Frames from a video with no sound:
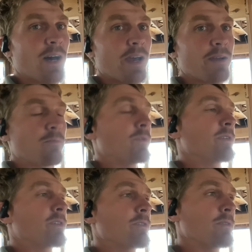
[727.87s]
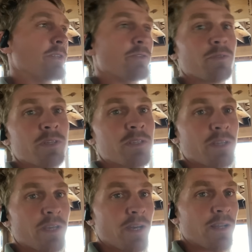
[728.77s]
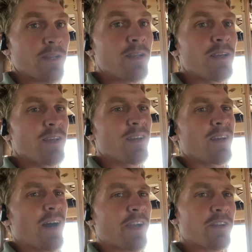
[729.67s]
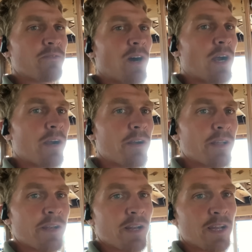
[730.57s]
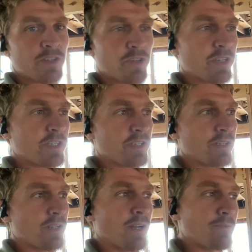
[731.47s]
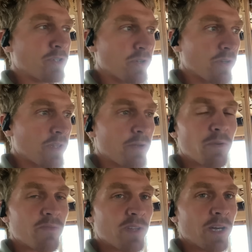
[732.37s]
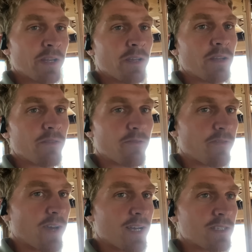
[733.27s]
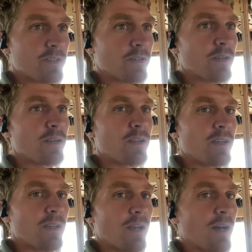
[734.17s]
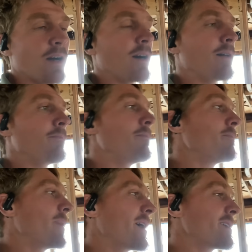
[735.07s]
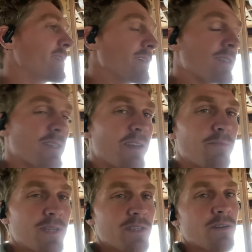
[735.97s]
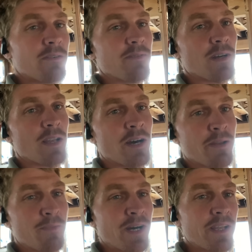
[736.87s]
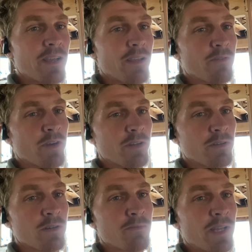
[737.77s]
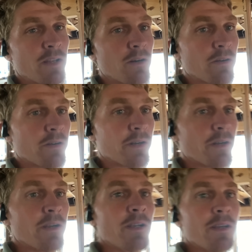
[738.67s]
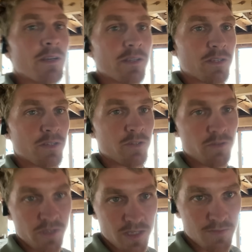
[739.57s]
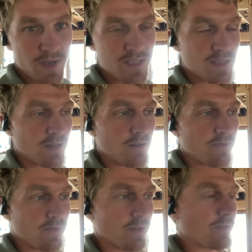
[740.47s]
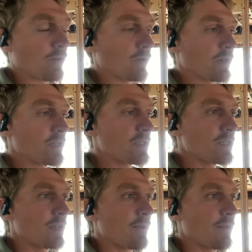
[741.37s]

I would totally do this again. I could have hired an electrician and I'm sure they would have done it faster. Um, I did save myself a lot of money, even though it took me longer to do this myself, of course.